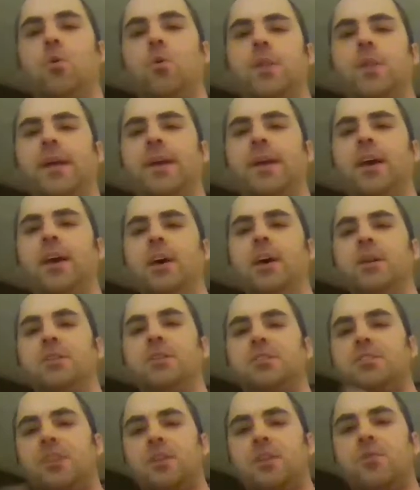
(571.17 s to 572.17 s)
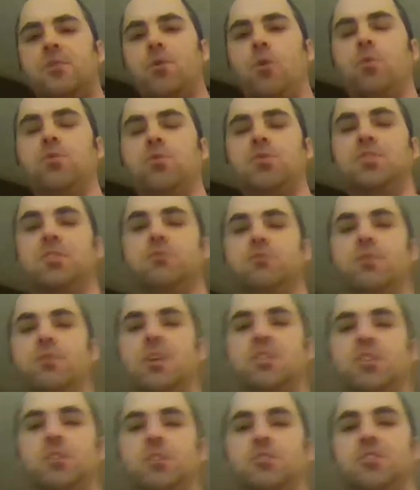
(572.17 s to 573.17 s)
like to see those
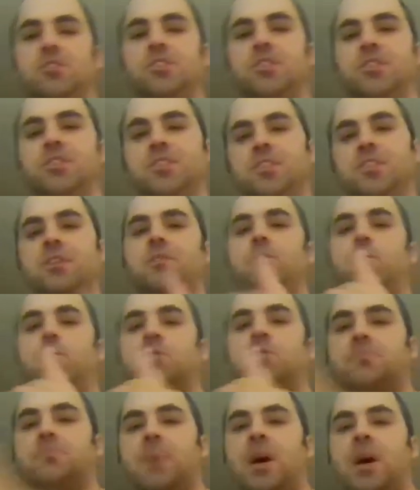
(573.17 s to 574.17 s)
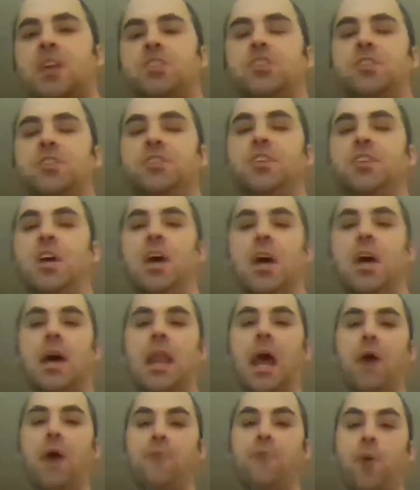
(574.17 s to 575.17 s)
wrestlers and to see those matches and
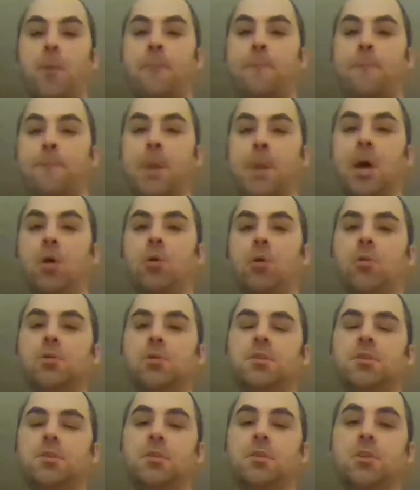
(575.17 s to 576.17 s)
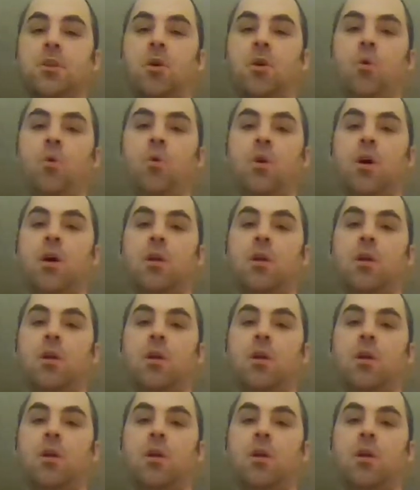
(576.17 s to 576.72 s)
have a belt, you know,